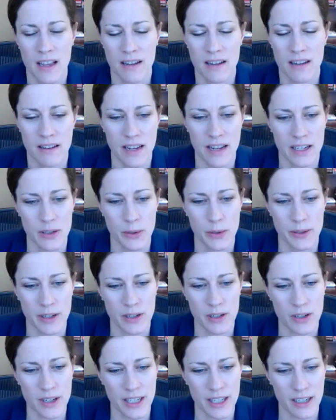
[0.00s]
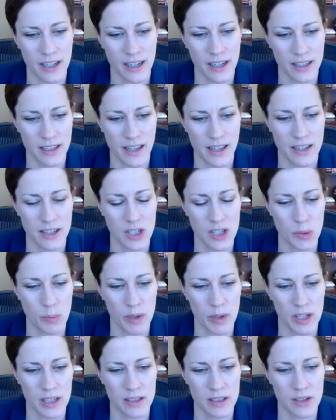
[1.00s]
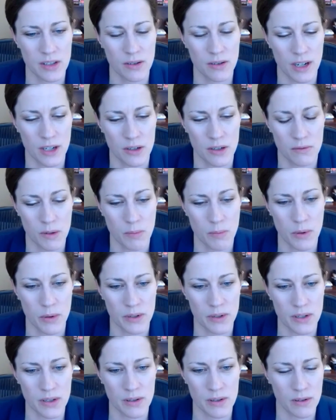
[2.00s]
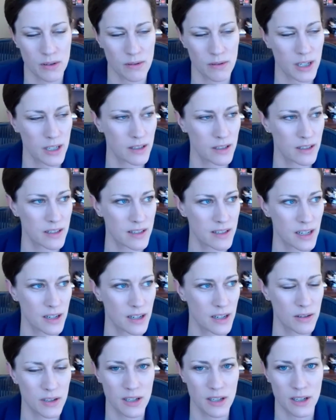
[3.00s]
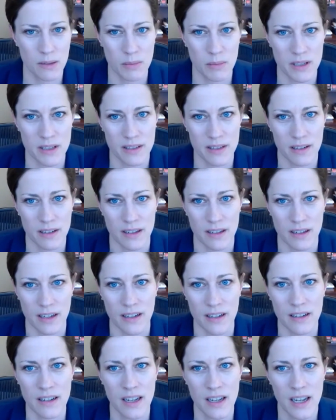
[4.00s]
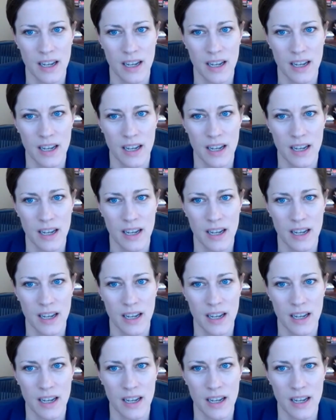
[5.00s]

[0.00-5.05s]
nestled under NIH, but its director reports directly to Secretary Becerra.